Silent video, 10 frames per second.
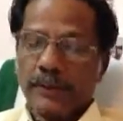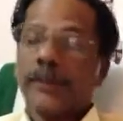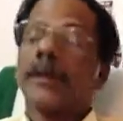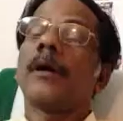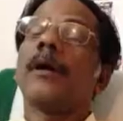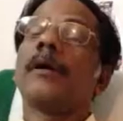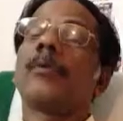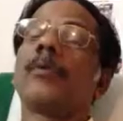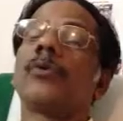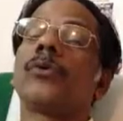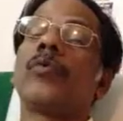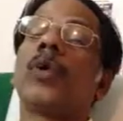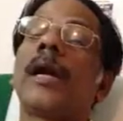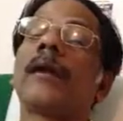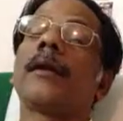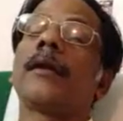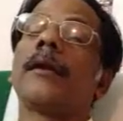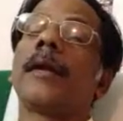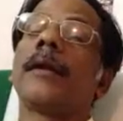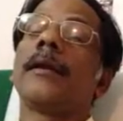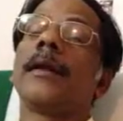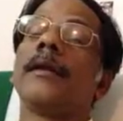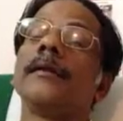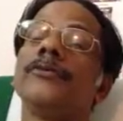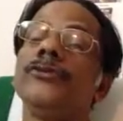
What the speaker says: there are about 108